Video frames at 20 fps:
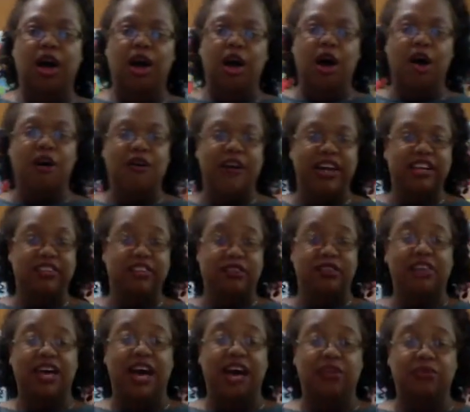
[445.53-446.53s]
All right, so
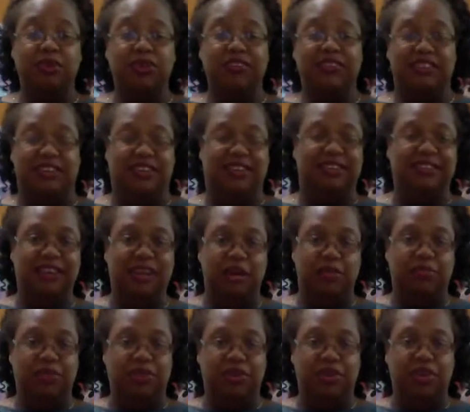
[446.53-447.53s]
that was an
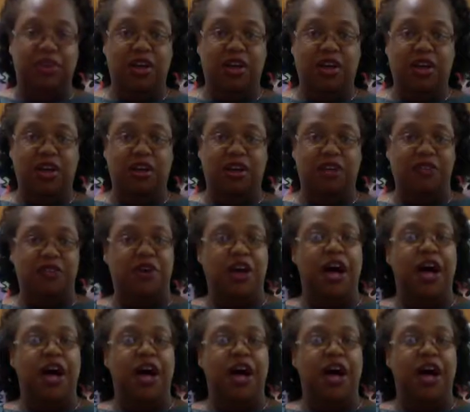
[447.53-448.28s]
example of